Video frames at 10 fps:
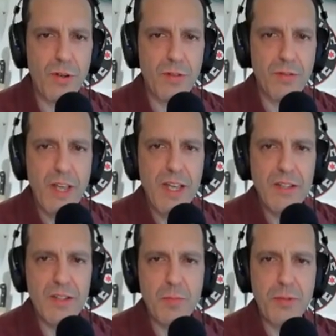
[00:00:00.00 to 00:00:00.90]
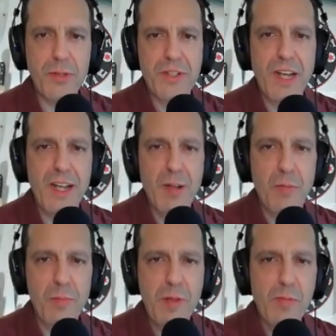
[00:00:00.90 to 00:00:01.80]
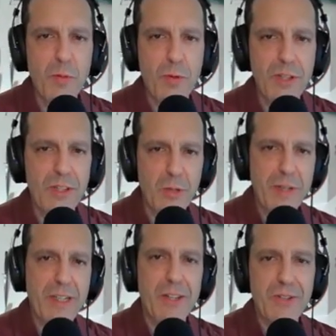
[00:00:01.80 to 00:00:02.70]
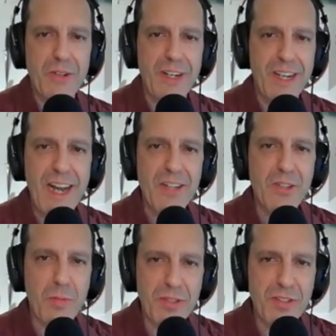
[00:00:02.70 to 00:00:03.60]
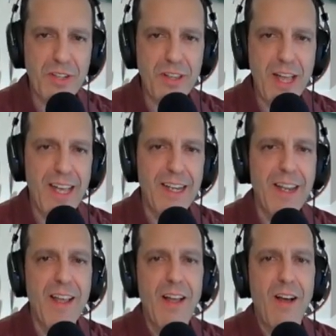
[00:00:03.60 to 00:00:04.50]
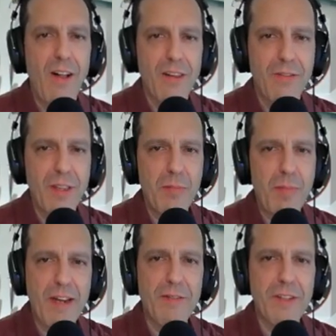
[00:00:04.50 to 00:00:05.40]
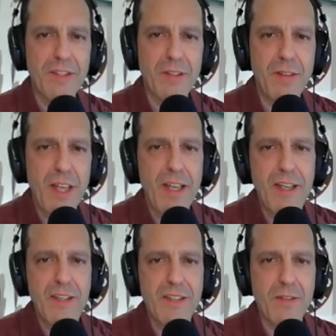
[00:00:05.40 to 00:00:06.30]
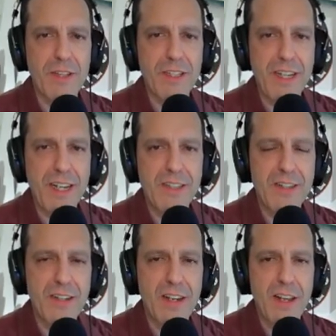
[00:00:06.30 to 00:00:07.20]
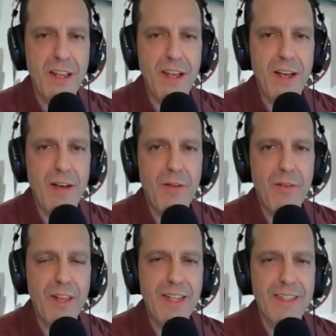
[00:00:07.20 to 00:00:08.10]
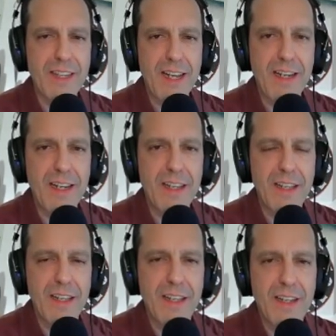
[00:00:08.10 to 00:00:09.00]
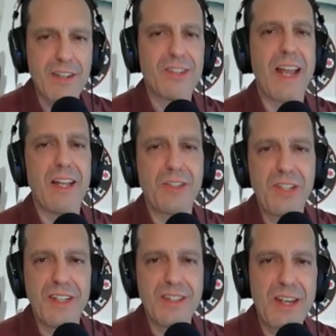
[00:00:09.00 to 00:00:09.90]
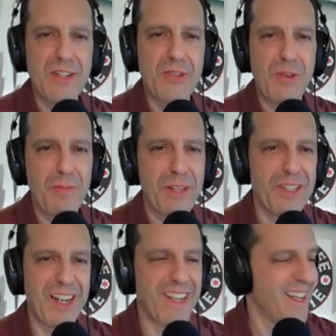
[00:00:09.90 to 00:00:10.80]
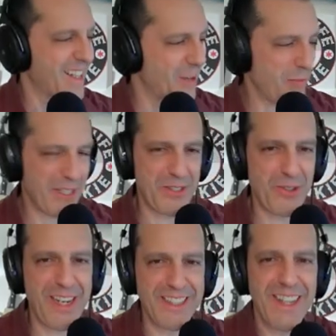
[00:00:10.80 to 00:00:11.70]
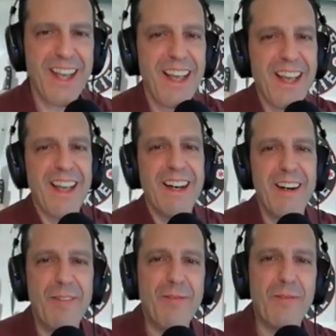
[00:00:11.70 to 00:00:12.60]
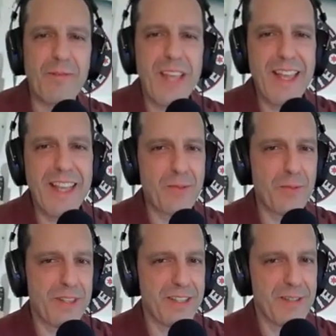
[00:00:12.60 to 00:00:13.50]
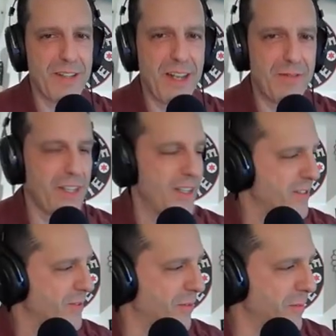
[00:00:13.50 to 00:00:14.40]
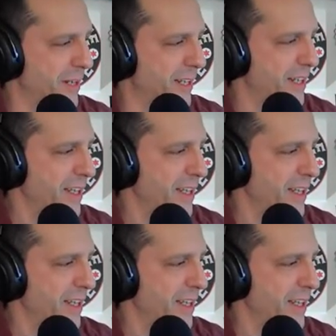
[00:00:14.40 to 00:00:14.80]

of simpler time when people were a little bit closer to nature but still had all of the benefits of civilization. What do they say? Nostalgia is history plus a couple of drinks. Yeah, that's what this knife does for me.